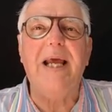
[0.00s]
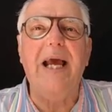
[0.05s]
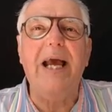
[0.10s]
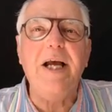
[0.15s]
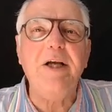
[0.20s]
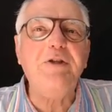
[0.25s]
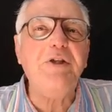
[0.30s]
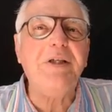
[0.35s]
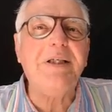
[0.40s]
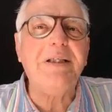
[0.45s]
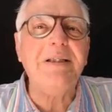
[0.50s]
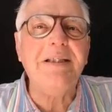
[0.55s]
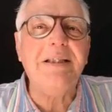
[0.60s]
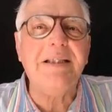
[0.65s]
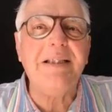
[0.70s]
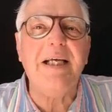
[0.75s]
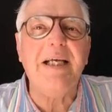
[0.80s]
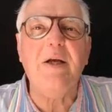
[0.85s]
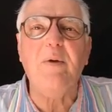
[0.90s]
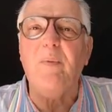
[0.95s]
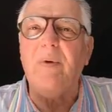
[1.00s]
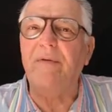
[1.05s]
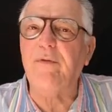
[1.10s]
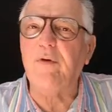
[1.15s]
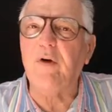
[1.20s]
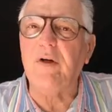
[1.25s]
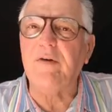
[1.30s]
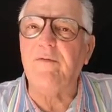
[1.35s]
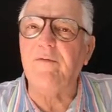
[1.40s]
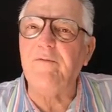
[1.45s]
As you can see, we've
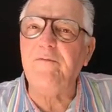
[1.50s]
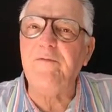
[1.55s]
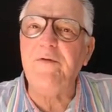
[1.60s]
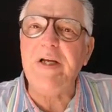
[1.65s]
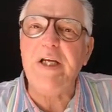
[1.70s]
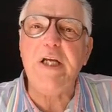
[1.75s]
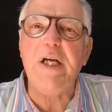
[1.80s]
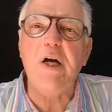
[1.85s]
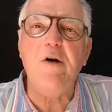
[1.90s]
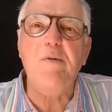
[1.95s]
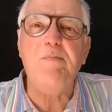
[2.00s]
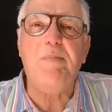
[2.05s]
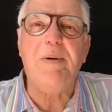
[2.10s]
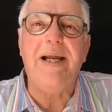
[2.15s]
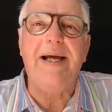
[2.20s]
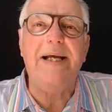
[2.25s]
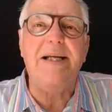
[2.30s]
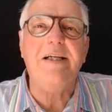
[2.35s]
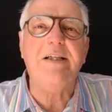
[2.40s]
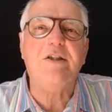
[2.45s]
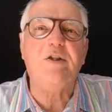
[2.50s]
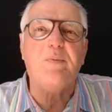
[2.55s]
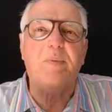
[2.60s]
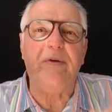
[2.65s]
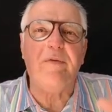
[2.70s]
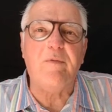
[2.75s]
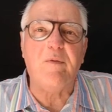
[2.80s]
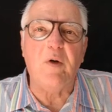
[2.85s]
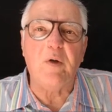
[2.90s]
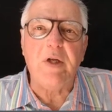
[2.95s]
got video playlists,
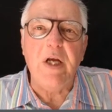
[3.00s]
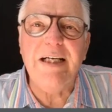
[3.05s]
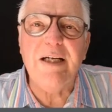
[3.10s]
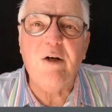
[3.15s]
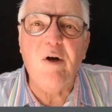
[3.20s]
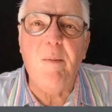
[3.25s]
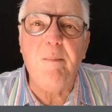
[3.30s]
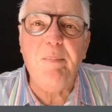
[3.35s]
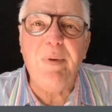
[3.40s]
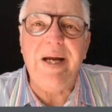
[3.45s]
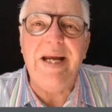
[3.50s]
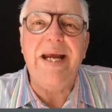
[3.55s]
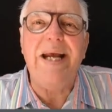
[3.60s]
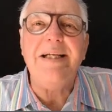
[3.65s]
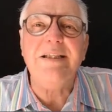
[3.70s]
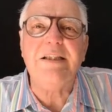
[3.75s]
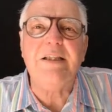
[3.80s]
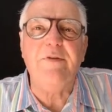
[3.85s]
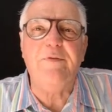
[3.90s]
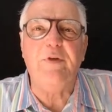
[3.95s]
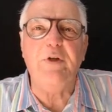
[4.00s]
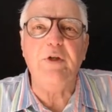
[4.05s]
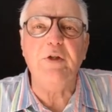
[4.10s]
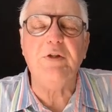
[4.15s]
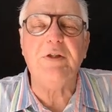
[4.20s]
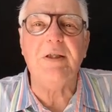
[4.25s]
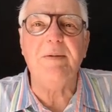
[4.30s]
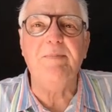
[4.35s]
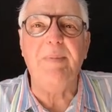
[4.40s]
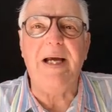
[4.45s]
we've got comprehensive
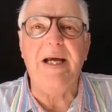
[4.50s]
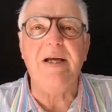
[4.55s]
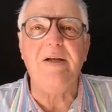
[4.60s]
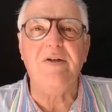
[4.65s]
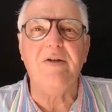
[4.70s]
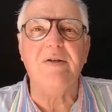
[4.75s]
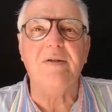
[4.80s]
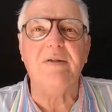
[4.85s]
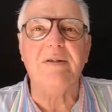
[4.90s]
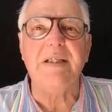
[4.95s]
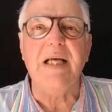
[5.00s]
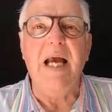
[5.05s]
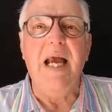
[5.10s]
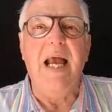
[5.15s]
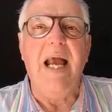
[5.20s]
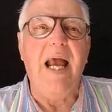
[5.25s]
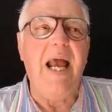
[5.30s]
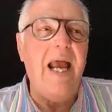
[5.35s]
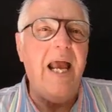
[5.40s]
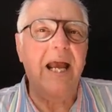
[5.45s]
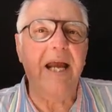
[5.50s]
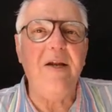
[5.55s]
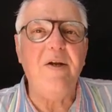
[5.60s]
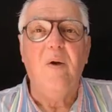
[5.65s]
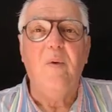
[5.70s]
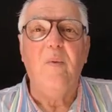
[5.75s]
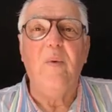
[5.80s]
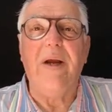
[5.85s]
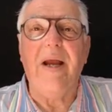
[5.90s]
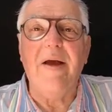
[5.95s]
user manuals, and
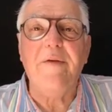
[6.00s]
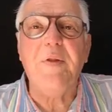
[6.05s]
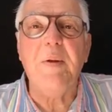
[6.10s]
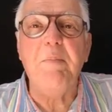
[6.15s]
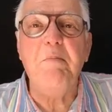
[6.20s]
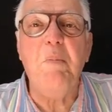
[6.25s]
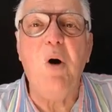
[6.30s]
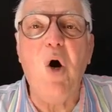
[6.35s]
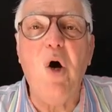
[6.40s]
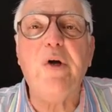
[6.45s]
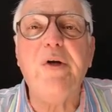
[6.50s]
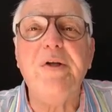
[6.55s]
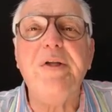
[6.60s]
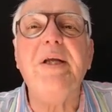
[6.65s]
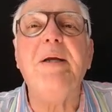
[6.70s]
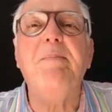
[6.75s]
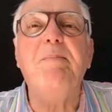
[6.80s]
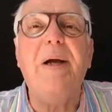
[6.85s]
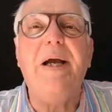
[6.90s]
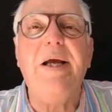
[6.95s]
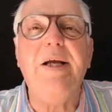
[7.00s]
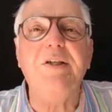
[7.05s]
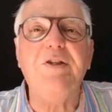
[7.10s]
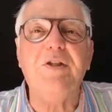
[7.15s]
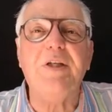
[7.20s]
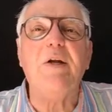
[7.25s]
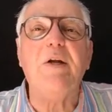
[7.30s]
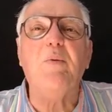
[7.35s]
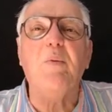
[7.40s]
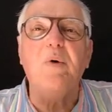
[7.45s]
we have the marketing page
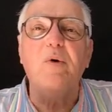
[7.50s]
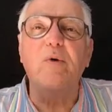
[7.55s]
that will